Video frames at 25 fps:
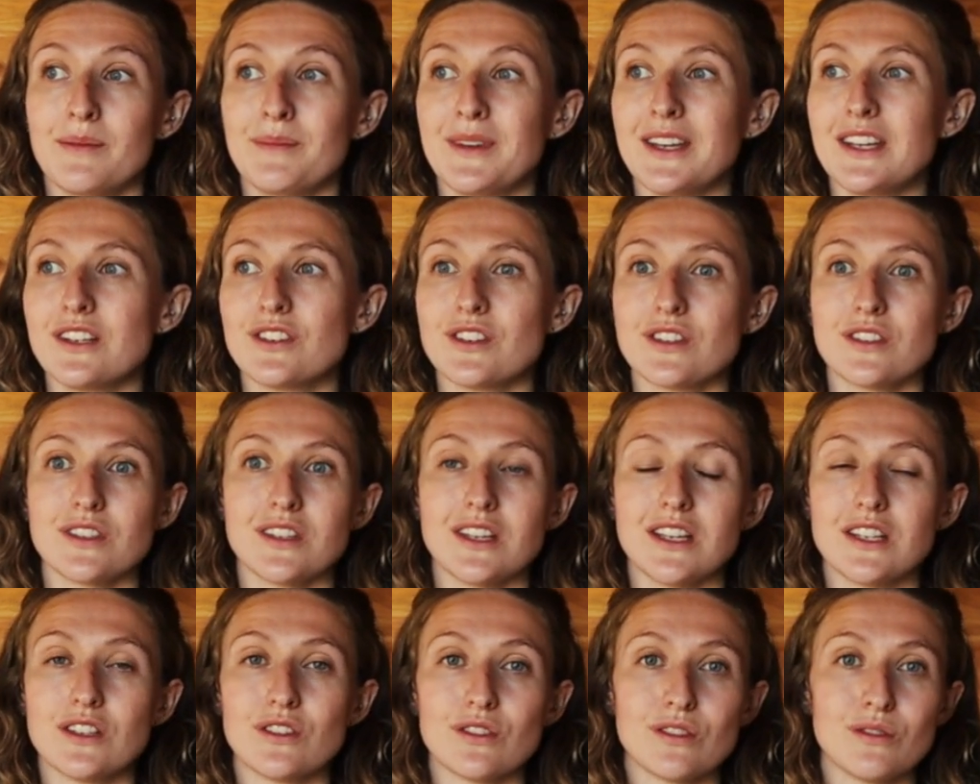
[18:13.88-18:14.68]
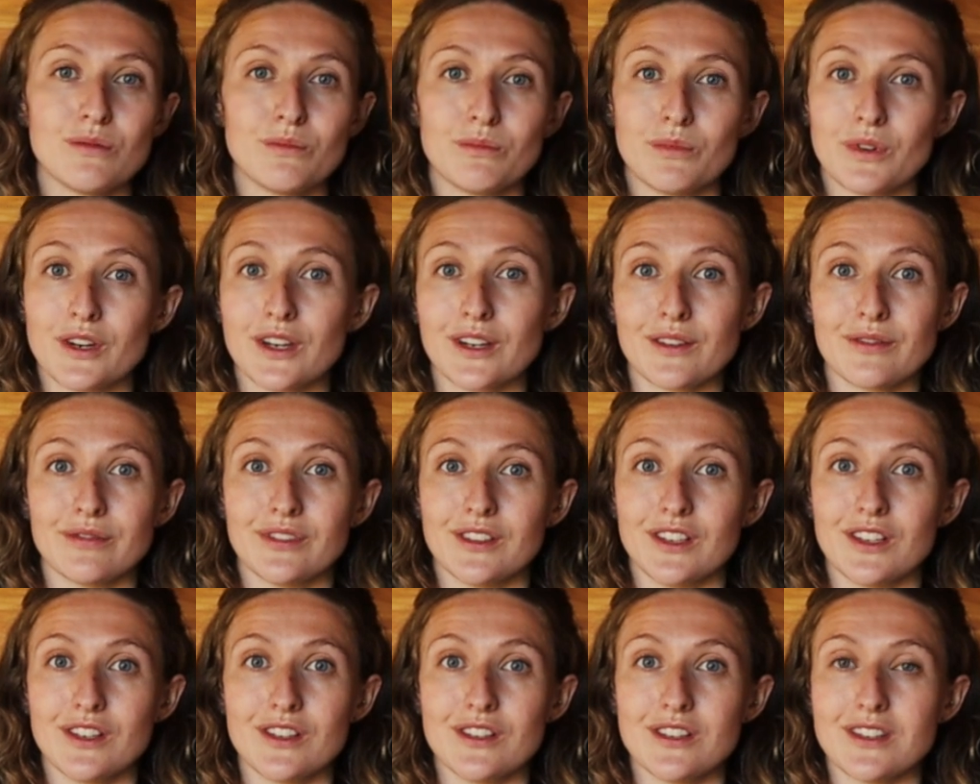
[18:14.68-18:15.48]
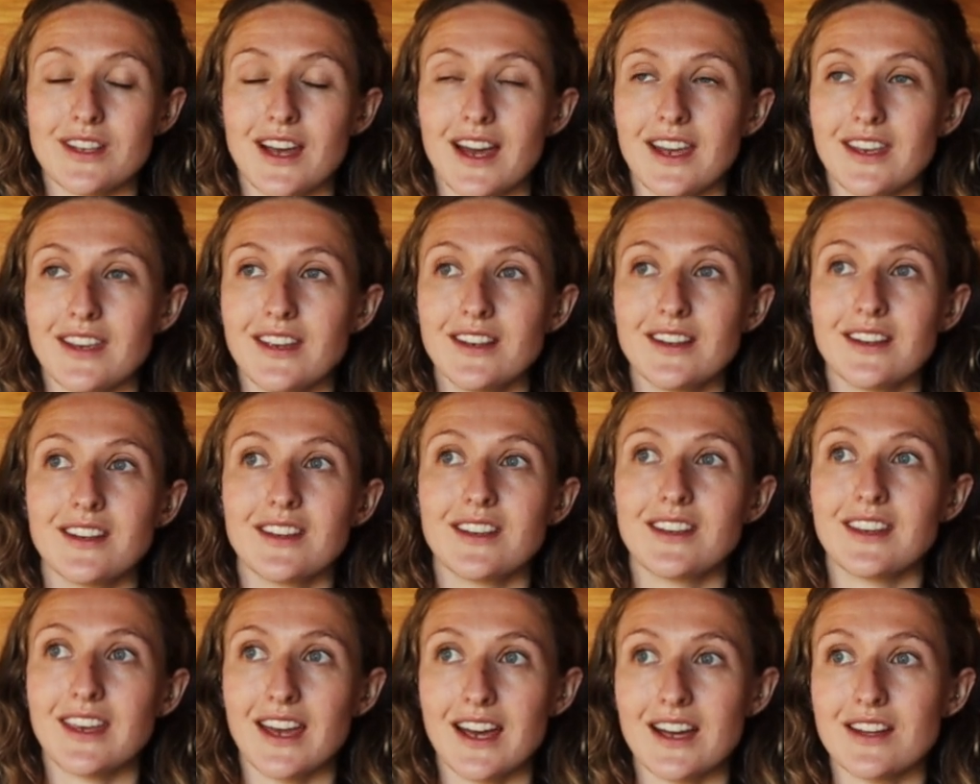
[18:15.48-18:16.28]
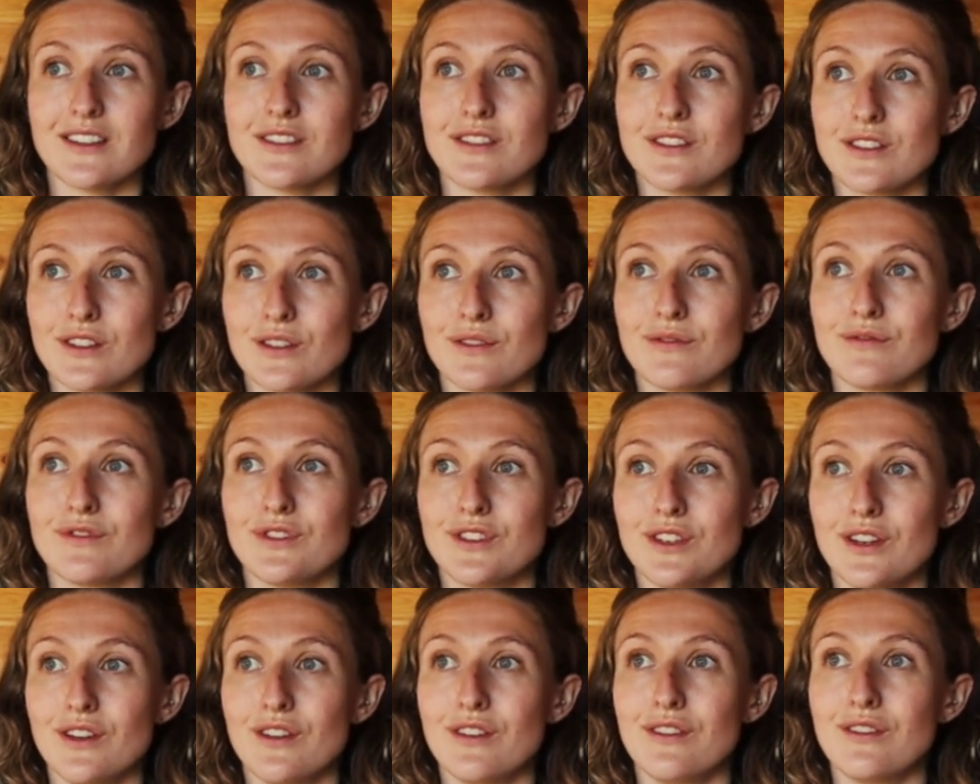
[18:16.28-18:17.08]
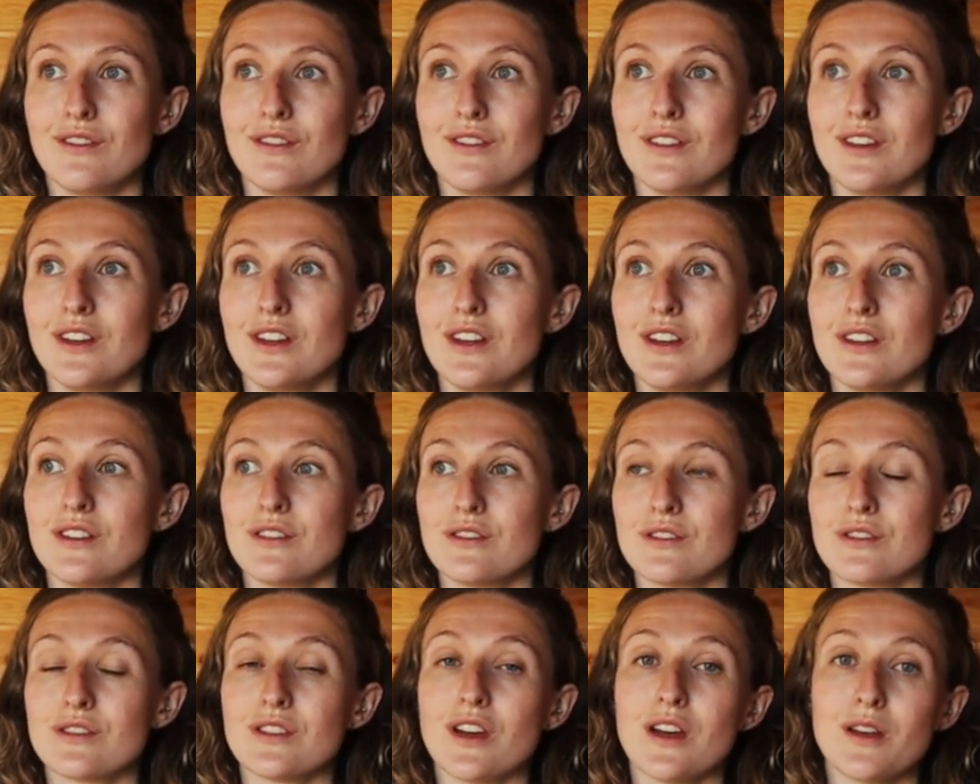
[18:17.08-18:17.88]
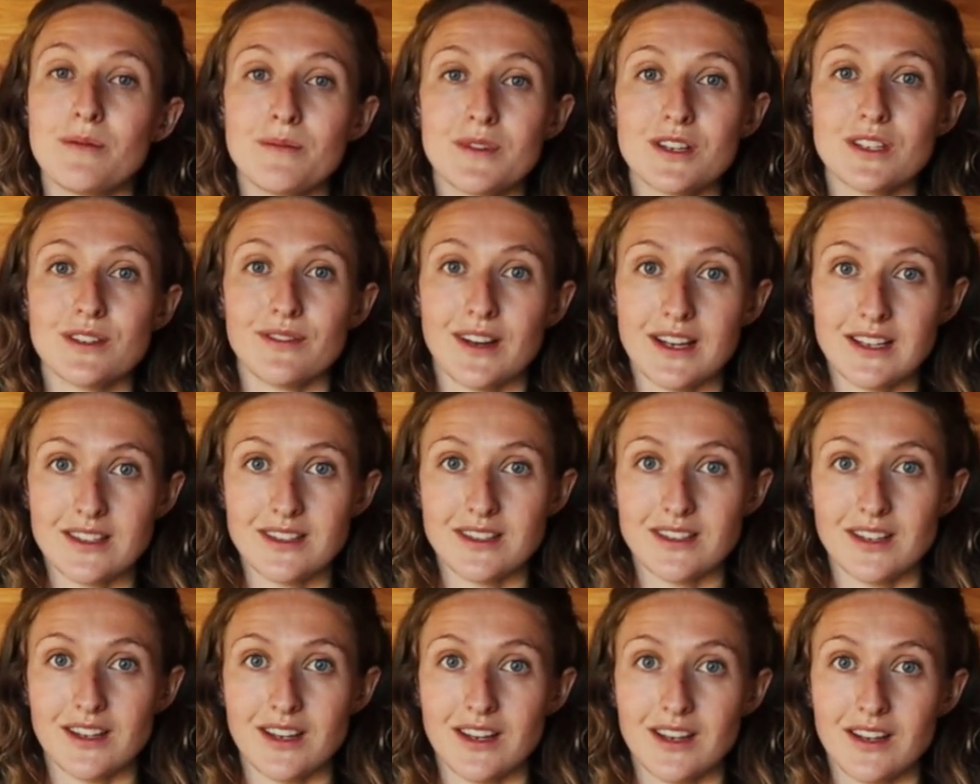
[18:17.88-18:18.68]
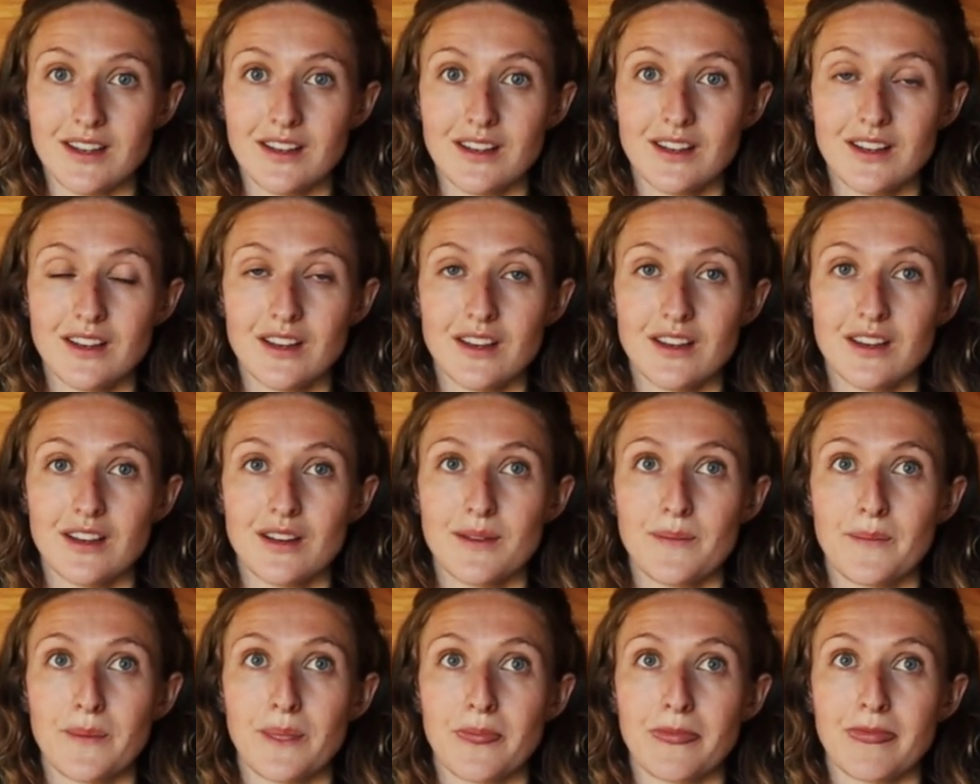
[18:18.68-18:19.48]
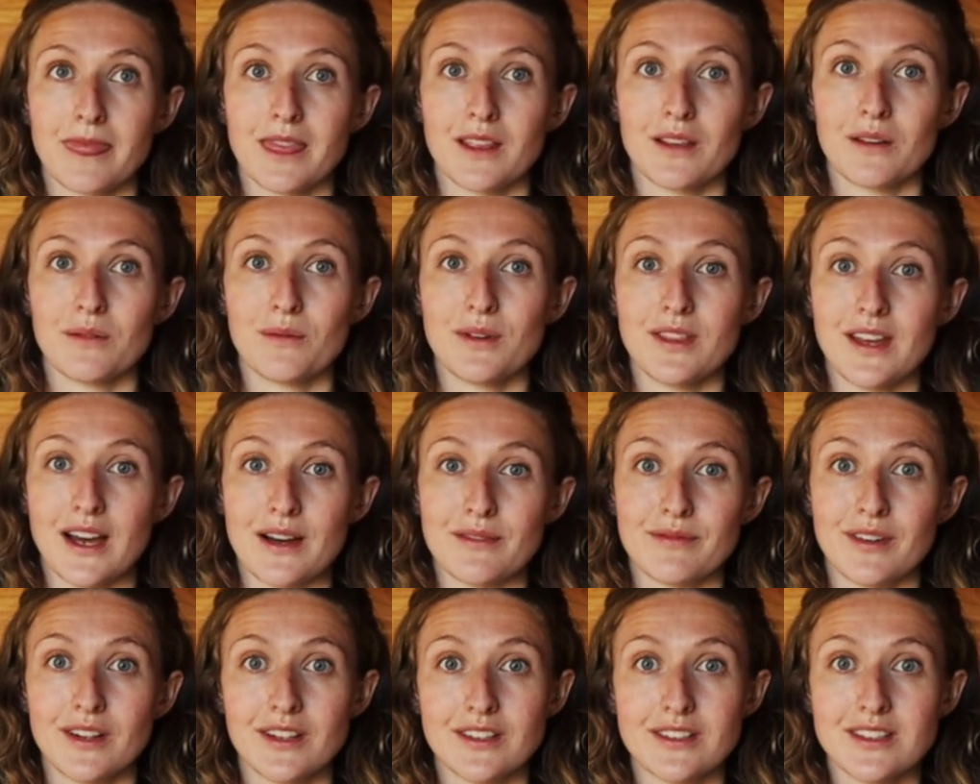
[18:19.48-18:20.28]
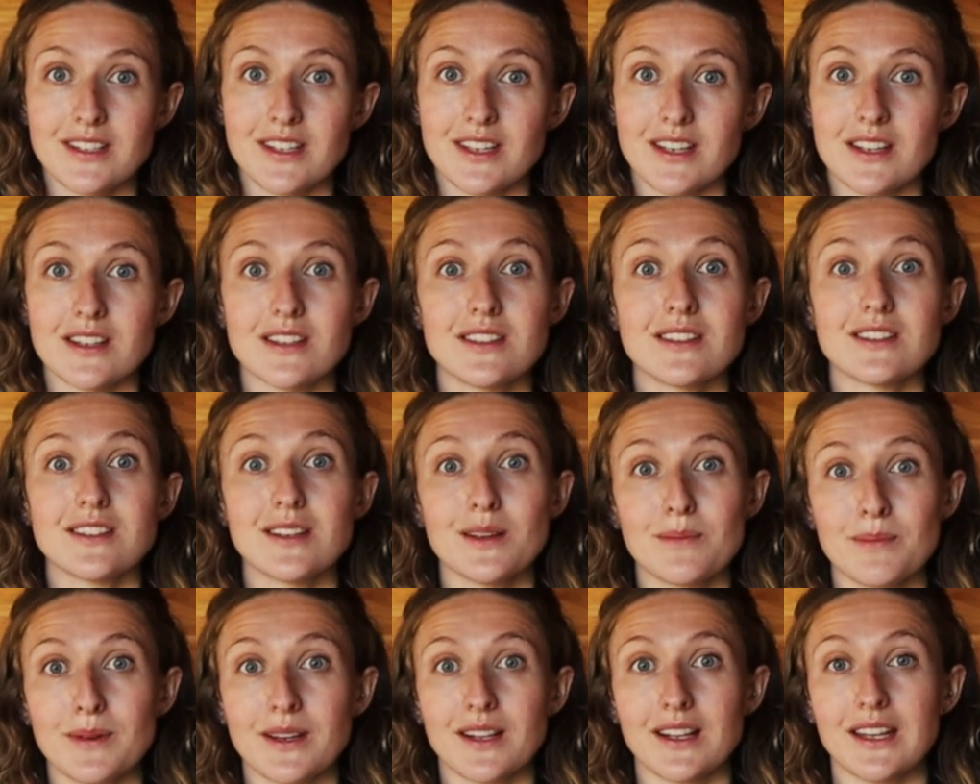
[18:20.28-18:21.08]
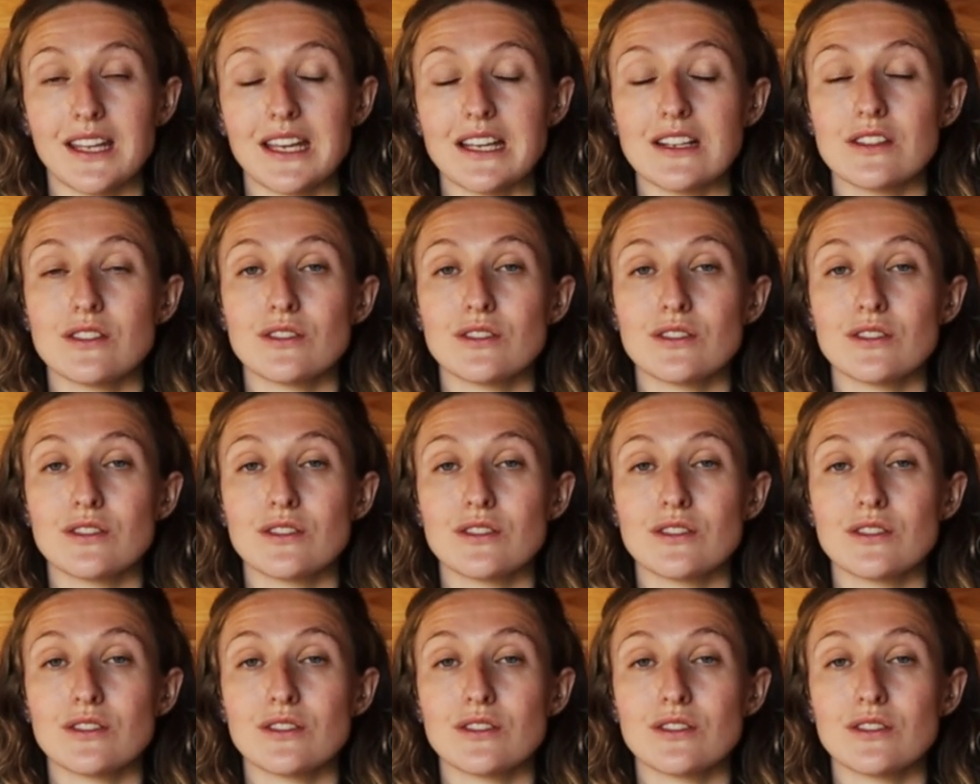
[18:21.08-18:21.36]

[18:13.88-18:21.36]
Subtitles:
it doesn't work for us. I can get stuff done so much faster without volunteers, typically.